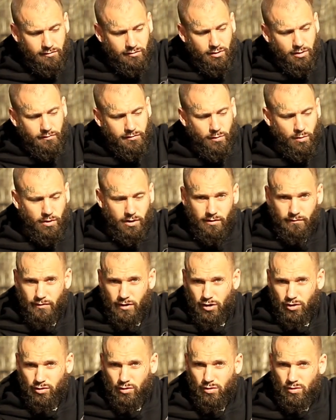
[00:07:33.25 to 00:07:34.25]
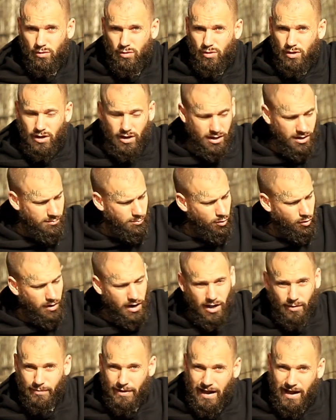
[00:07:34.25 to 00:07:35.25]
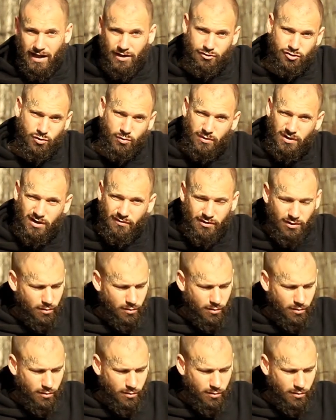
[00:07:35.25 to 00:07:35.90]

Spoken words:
So if you want to Velcro a morale patch or whatever